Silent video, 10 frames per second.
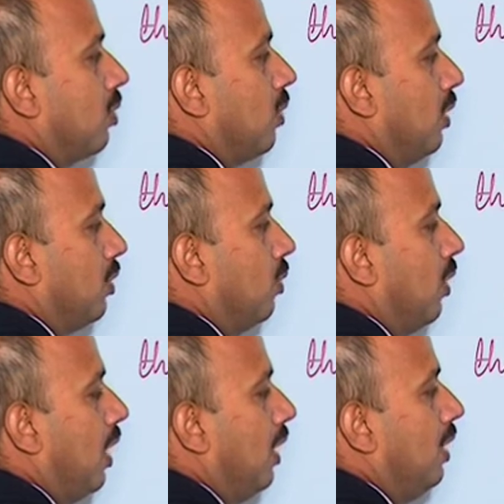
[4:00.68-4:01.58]
equal to
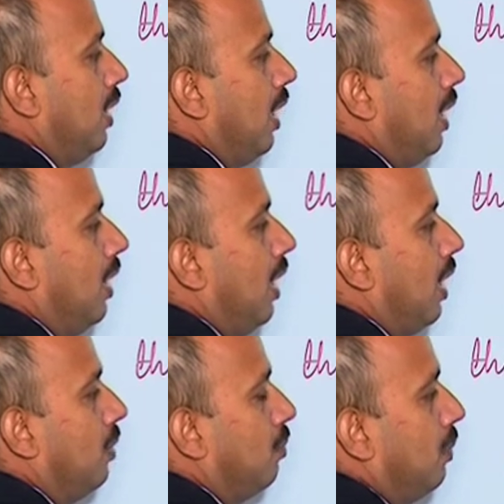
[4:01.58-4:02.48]
I L M